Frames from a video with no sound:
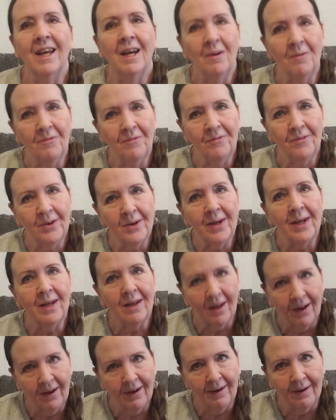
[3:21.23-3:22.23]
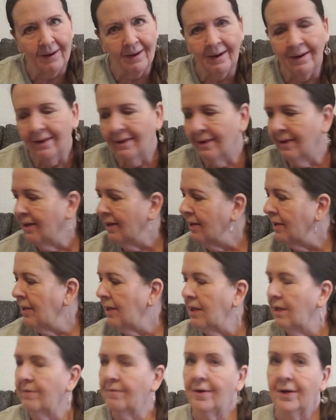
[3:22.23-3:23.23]
up very long.
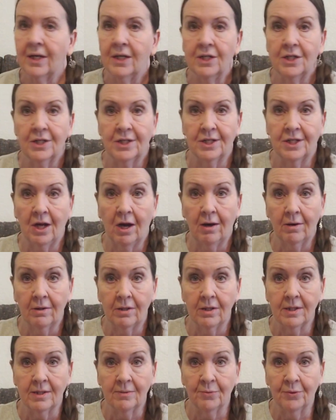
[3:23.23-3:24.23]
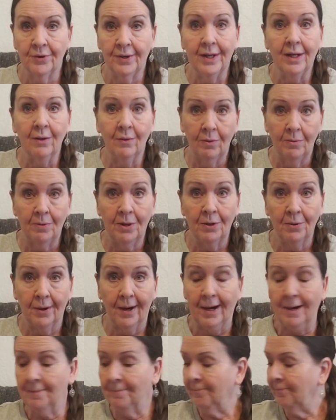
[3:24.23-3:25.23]
If I could just talk this morning, it would be
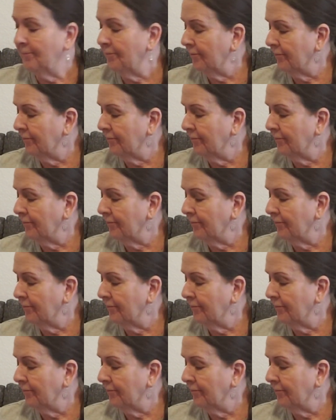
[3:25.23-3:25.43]
great.